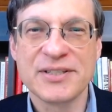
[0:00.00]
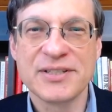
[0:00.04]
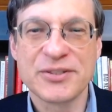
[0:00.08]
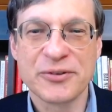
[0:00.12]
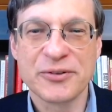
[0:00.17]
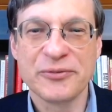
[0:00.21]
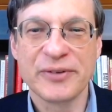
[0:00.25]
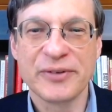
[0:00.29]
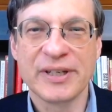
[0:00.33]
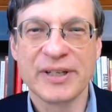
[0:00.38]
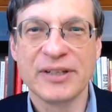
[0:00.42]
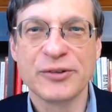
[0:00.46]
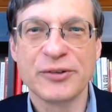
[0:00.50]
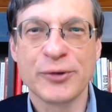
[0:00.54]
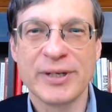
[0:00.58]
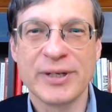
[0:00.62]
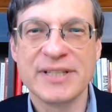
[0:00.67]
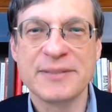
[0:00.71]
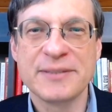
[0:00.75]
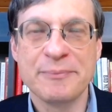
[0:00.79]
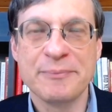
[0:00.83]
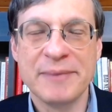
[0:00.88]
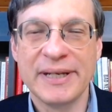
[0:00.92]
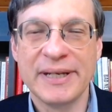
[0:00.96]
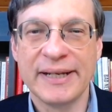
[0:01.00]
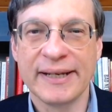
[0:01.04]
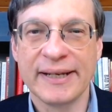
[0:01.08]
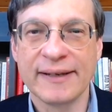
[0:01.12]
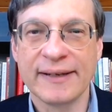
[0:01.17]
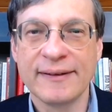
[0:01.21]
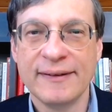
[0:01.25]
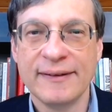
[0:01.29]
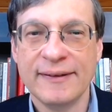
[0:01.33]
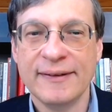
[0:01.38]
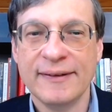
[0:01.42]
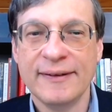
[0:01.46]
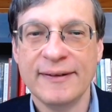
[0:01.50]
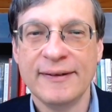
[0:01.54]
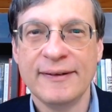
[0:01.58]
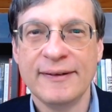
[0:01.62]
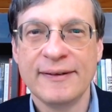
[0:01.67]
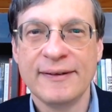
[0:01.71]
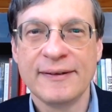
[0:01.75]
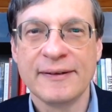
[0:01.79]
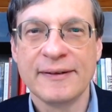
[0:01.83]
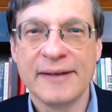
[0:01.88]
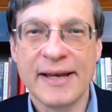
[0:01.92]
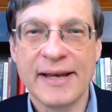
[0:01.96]
conserving and transmitting
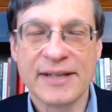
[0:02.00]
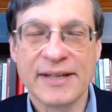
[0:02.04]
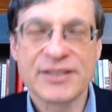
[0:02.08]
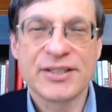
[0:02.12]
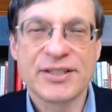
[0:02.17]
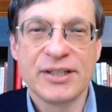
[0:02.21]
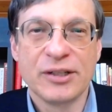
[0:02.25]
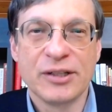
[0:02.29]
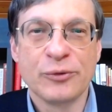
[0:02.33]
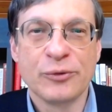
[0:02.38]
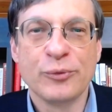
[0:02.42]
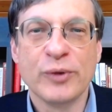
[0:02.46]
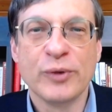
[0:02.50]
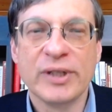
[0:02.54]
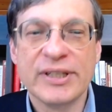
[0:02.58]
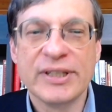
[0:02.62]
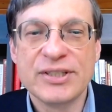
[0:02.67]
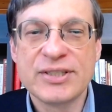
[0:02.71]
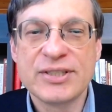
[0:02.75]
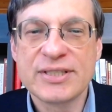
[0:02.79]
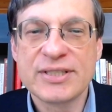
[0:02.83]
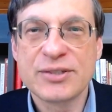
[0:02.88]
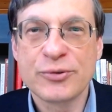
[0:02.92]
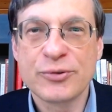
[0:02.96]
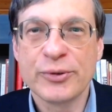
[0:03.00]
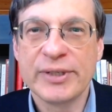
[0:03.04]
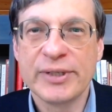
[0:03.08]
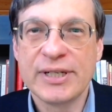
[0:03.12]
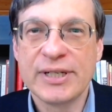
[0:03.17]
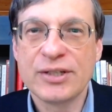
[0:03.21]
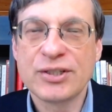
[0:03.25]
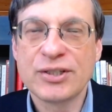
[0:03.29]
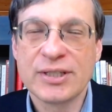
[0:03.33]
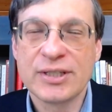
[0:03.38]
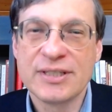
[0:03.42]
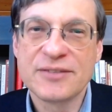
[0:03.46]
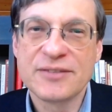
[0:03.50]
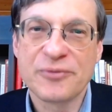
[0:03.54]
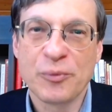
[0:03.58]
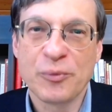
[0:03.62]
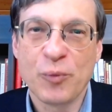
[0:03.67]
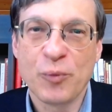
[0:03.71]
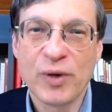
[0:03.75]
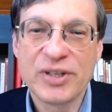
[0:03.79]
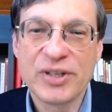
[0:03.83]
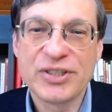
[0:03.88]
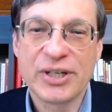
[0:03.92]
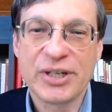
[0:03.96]
national and religious traditions
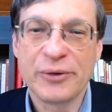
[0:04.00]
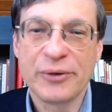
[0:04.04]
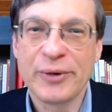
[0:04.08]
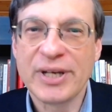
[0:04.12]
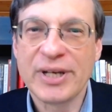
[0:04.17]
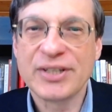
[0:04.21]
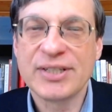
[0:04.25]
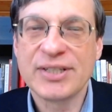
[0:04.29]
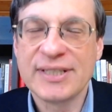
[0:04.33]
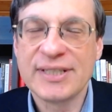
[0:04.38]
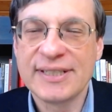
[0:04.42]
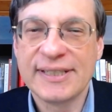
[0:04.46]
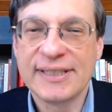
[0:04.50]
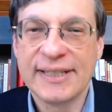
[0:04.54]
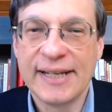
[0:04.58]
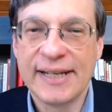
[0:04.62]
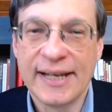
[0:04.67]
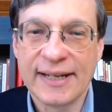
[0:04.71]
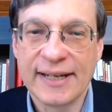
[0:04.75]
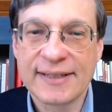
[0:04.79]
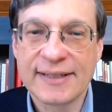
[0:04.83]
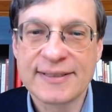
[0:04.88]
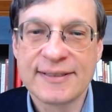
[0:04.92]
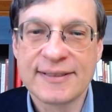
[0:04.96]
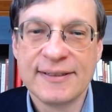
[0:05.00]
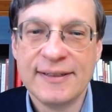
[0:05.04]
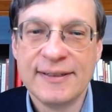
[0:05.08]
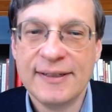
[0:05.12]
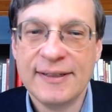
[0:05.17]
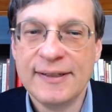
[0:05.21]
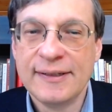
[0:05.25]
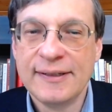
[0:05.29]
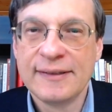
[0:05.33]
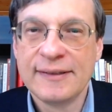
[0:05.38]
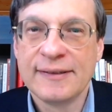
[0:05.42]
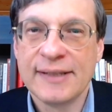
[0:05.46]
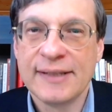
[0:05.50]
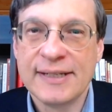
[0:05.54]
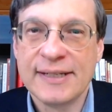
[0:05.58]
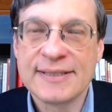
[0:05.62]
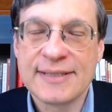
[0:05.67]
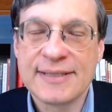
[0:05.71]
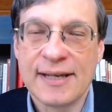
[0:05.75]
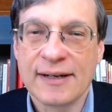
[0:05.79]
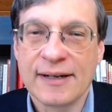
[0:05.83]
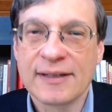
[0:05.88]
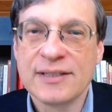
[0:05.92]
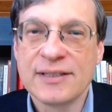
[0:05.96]
from one generation to the next, then
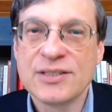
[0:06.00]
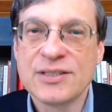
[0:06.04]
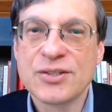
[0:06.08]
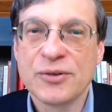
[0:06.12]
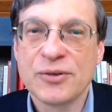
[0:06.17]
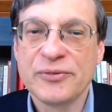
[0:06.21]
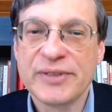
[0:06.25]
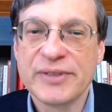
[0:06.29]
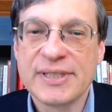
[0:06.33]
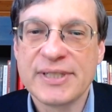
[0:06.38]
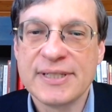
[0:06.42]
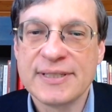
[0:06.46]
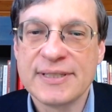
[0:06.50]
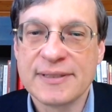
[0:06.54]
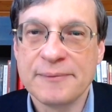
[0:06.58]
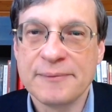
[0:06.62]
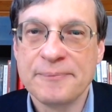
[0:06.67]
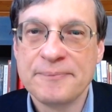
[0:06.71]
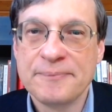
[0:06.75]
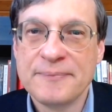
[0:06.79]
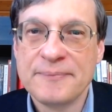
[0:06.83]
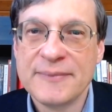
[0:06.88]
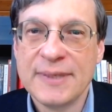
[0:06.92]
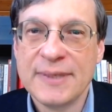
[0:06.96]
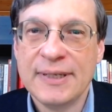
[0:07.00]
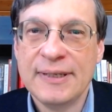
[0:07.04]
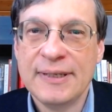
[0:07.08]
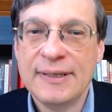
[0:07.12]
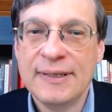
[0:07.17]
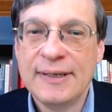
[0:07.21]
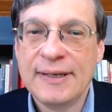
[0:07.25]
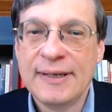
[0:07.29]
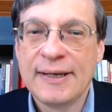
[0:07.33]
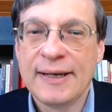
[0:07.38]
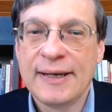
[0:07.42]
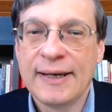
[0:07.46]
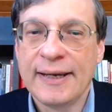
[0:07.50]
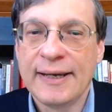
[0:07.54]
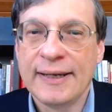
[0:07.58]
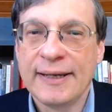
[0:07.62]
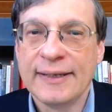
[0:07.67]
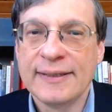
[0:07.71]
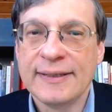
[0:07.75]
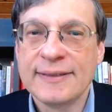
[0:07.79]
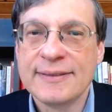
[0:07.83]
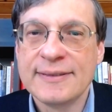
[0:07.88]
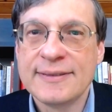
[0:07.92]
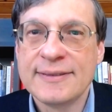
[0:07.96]
it's not conservatism.
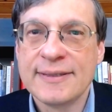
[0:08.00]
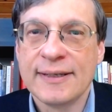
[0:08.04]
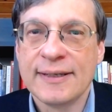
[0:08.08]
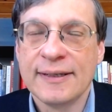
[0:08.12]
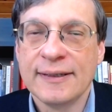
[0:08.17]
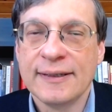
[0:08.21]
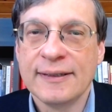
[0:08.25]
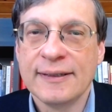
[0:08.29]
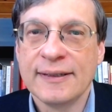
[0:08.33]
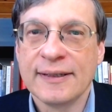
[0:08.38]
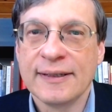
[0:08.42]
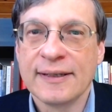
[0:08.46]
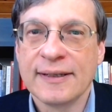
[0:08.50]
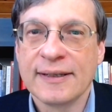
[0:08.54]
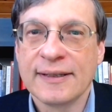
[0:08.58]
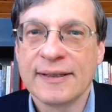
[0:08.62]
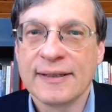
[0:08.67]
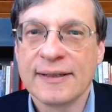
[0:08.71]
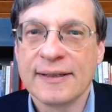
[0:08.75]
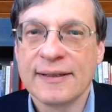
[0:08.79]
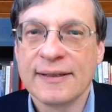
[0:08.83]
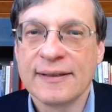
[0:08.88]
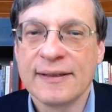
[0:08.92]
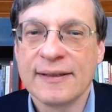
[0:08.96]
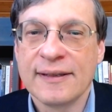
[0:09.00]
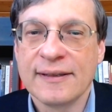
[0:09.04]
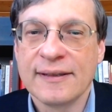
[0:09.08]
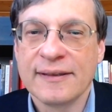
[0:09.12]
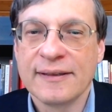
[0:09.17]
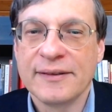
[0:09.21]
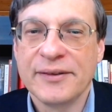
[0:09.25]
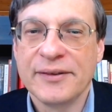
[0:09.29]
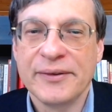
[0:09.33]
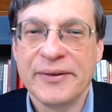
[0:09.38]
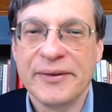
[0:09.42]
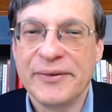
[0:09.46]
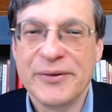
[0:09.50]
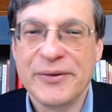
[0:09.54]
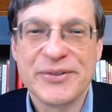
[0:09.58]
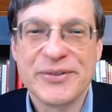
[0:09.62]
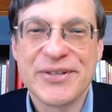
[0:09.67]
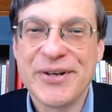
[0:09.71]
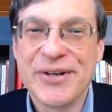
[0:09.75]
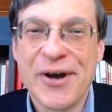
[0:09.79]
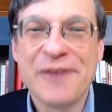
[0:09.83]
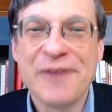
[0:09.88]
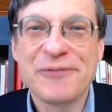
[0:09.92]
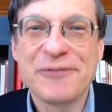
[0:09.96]
And
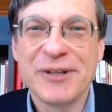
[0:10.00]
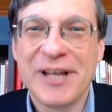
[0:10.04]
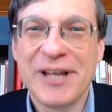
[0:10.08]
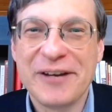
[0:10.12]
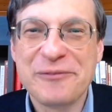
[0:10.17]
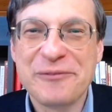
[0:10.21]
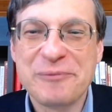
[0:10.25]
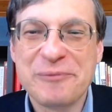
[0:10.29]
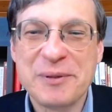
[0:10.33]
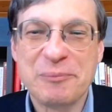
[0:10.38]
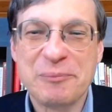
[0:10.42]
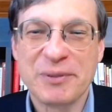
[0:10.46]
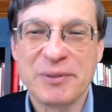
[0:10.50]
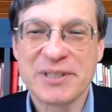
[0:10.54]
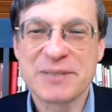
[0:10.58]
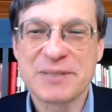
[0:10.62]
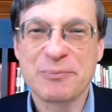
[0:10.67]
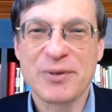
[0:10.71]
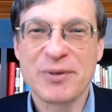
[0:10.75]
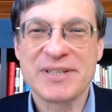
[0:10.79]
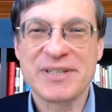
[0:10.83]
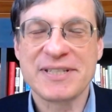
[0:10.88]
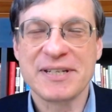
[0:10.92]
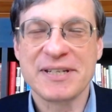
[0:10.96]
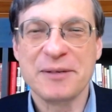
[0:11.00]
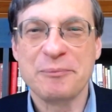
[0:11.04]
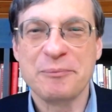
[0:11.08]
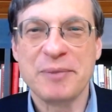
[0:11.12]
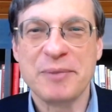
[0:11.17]
there's an awful lot of people expressing